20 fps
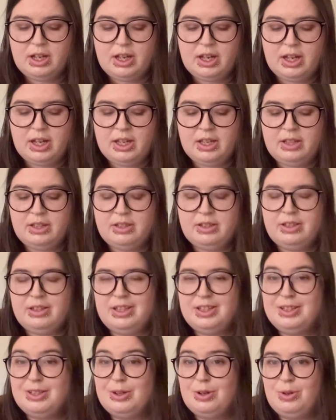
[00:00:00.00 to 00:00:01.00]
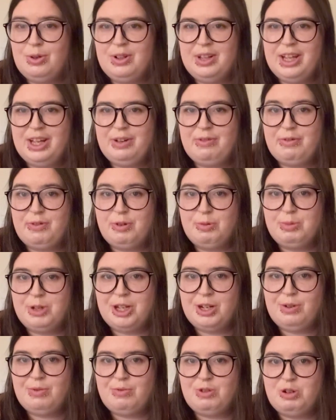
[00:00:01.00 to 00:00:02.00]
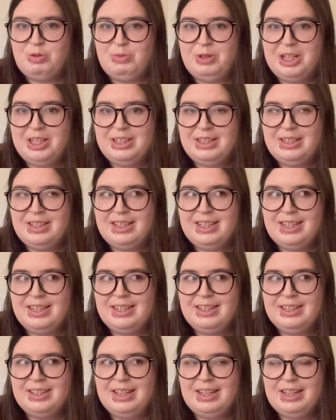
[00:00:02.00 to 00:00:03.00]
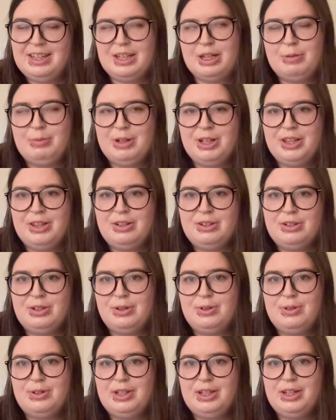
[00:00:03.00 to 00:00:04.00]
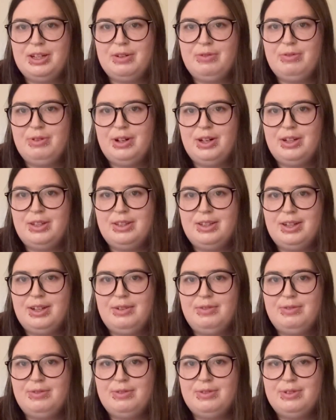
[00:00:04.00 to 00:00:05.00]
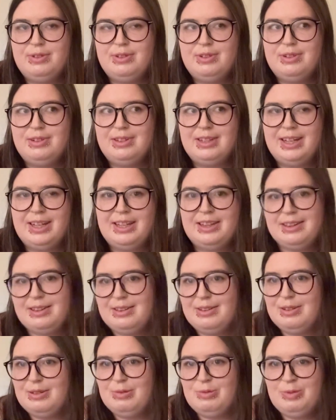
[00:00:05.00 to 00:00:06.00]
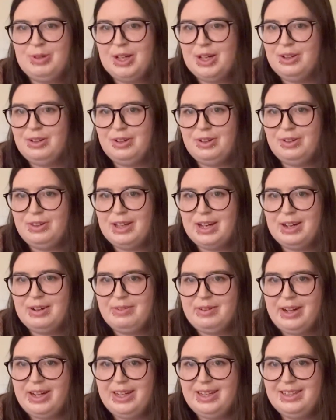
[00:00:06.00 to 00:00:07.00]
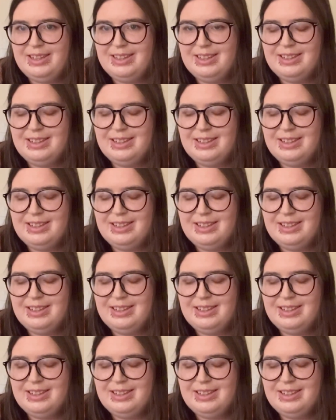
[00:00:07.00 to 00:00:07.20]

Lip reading: And this whole forbidden romance thing, come on, they're totally gonna fall in love. We all know that, right?